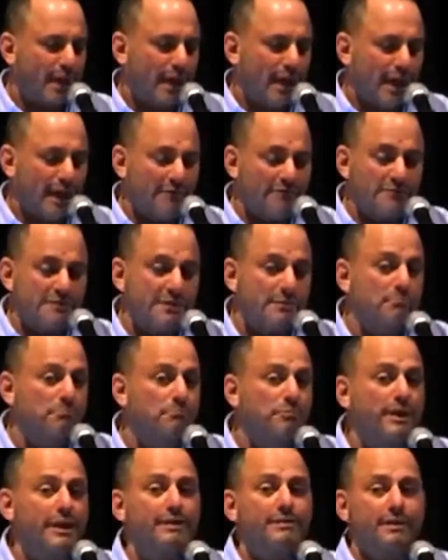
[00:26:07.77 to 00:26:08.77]
have some
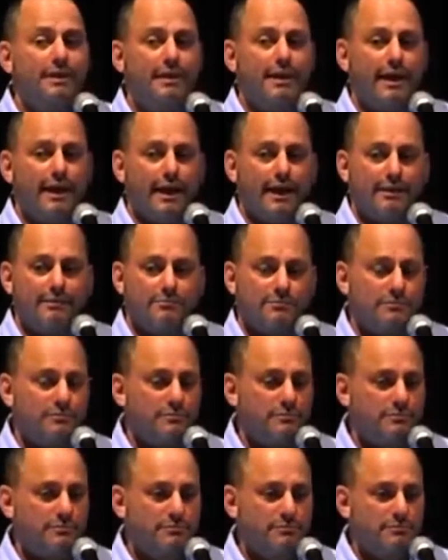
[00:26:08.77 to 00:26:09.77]
printing head
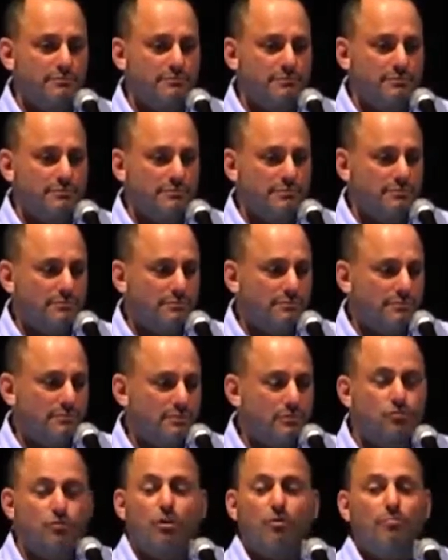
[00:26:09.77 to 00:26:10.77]

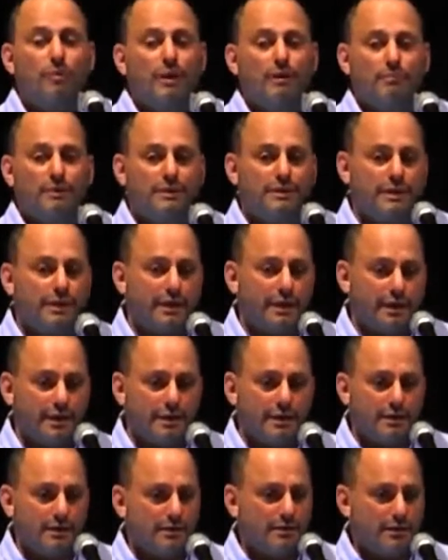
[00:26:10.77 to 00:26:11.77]
dropping
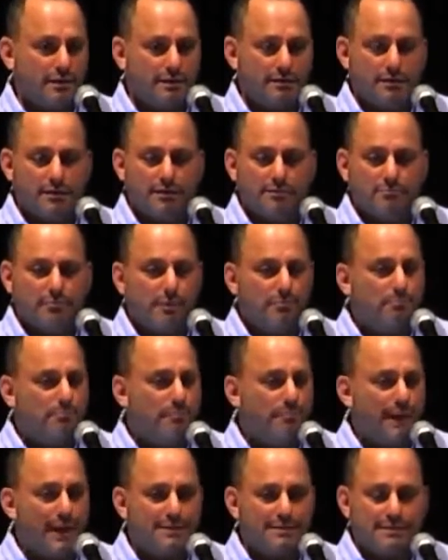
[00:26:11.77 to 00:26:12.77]
material. It can be
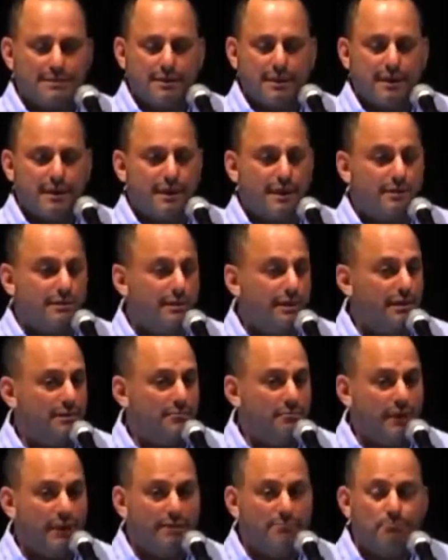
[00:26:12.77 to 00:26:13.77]
plastic, it can
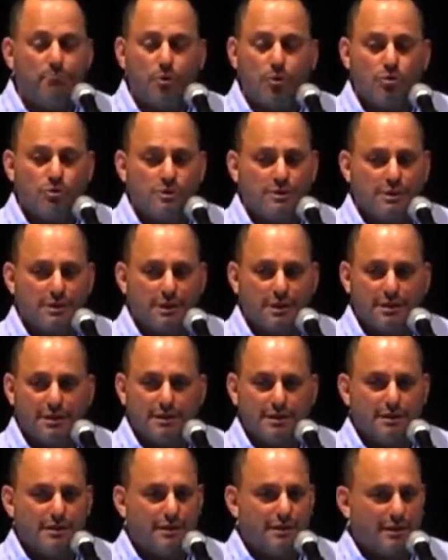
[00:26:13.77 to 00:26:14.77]
be epoxy,
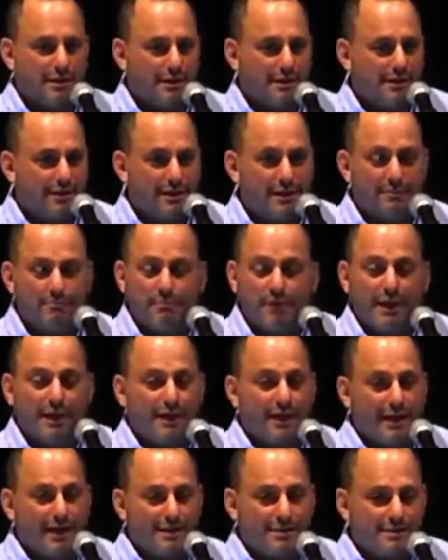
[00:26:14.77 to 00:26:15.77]
it can be a
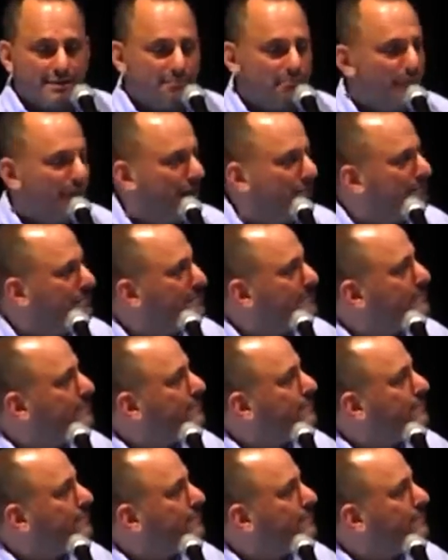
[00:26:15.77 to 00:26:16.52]
laser beam,